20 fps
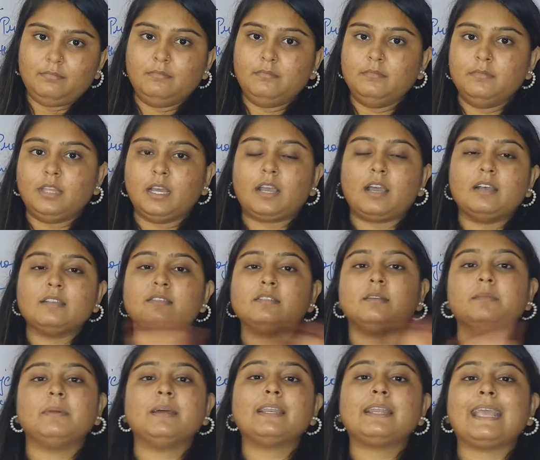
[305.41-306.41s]
The
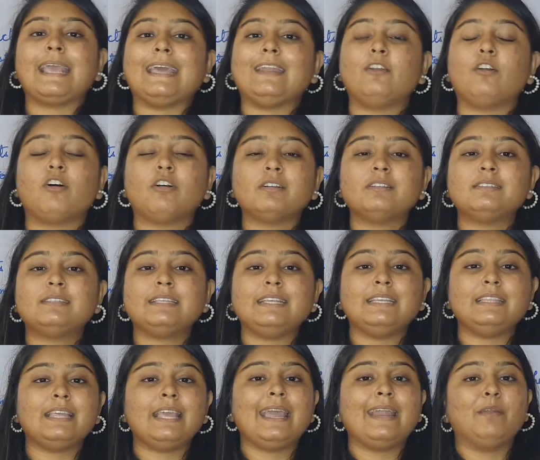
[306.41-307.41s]
customer cannot see
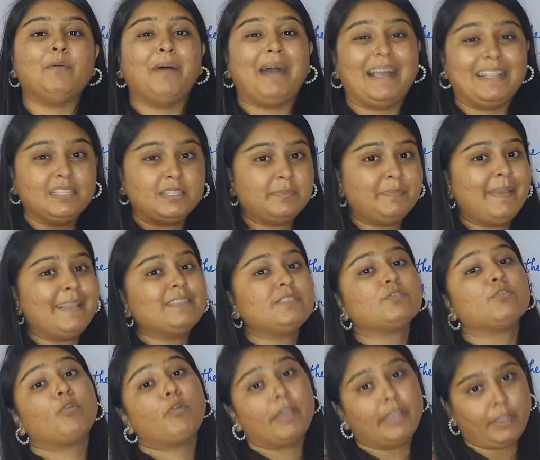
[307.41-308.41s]
the advancements
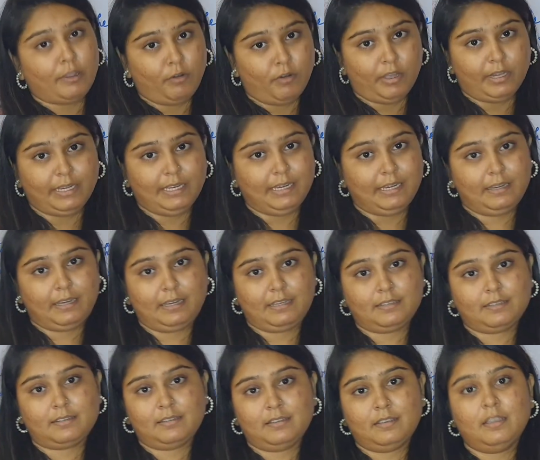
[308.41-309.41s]
going on in
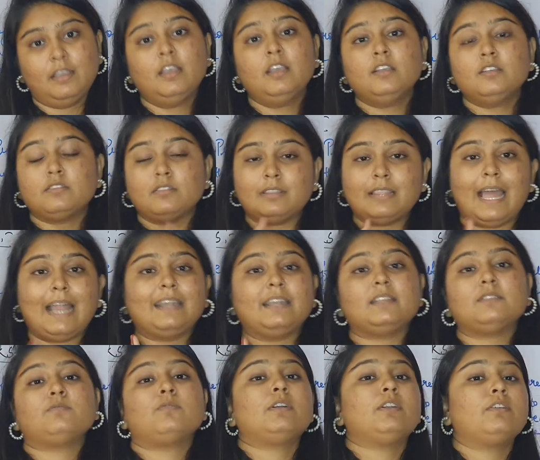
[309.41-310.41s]
it. So that
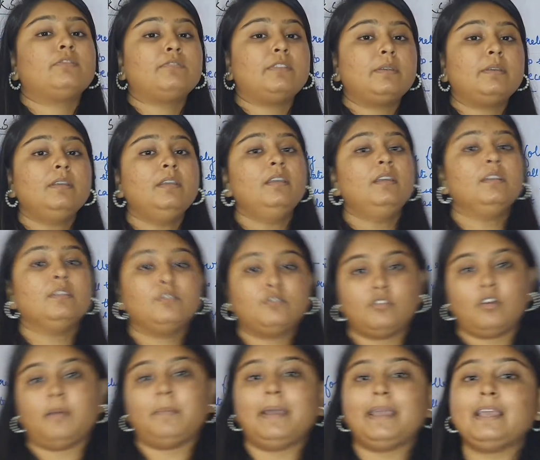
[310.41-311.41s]
is one of the
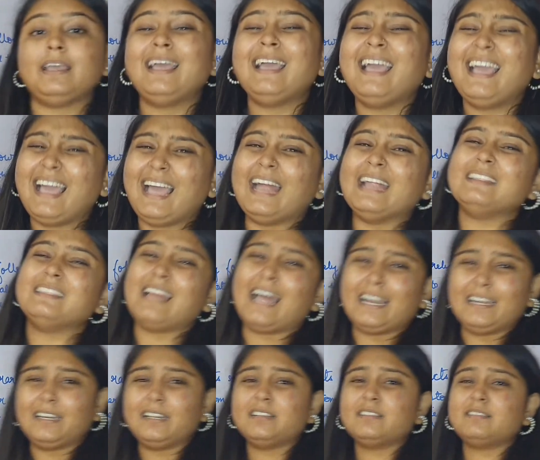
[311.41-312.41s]
drawback, and
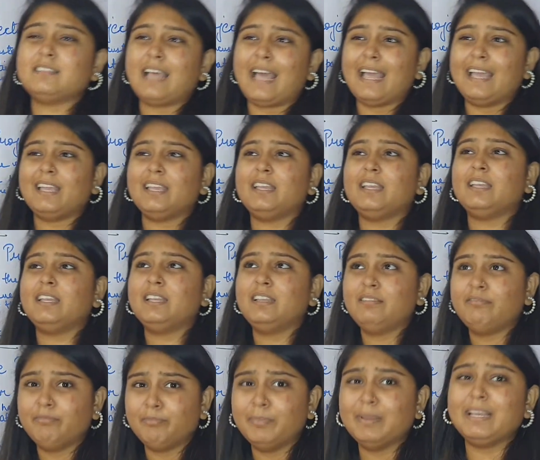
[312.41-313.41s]
that is, I
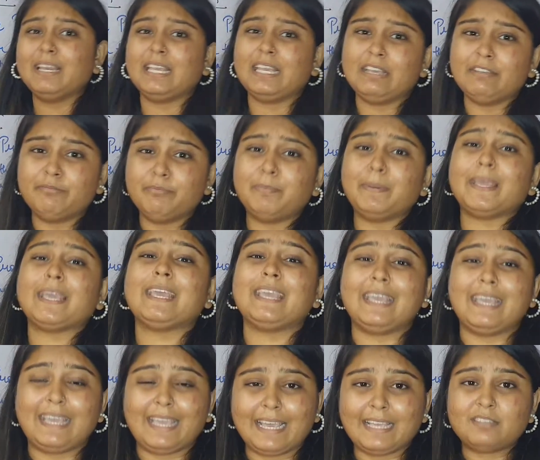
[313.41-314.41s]
believe,
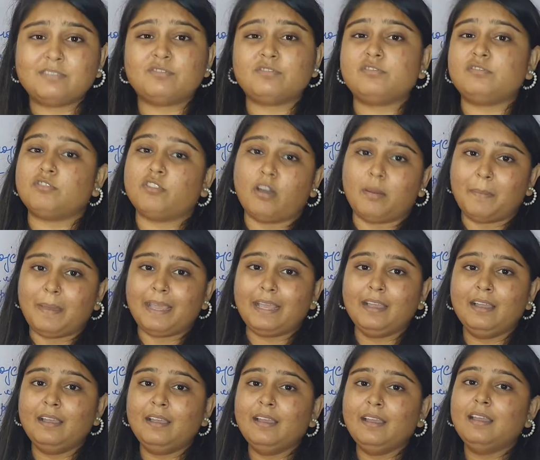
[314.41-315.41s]
biggest drawback,
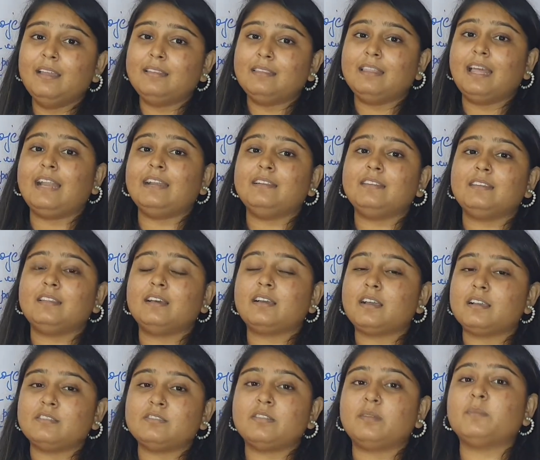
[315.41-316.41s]
that the
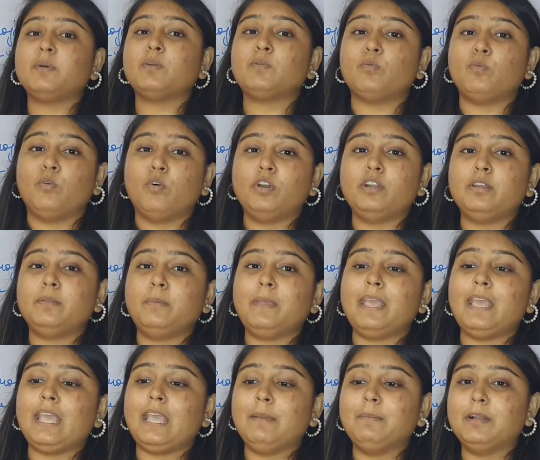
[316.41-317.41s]
customer won't
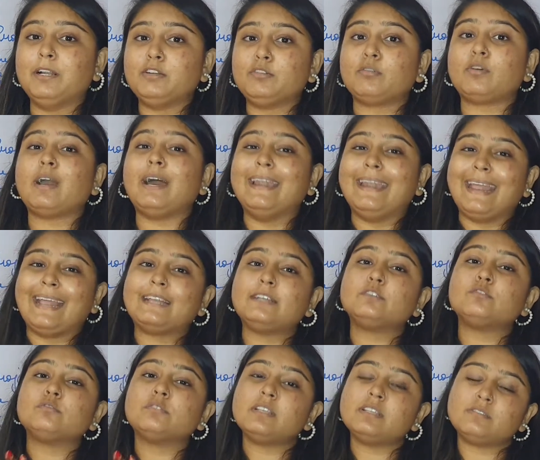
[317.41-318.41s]
be able to connect
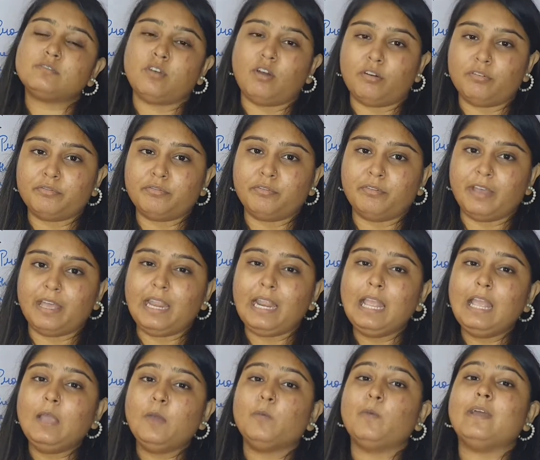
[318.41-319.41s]
to the software
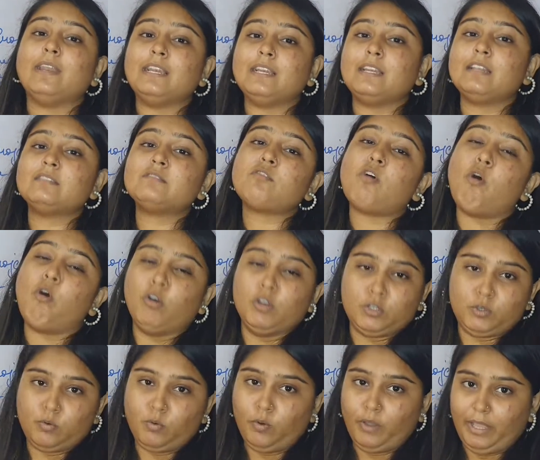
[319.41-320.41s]
when it is
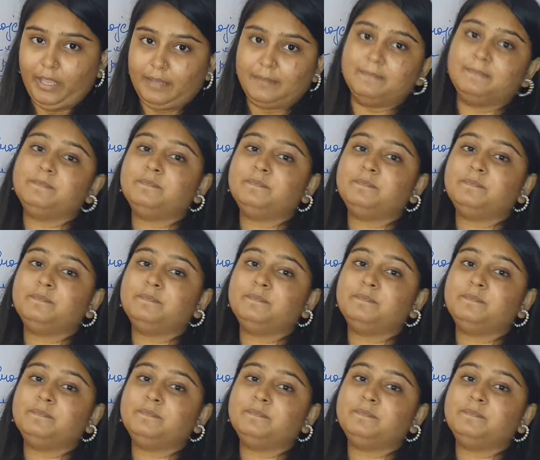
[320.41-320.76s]
ongoing.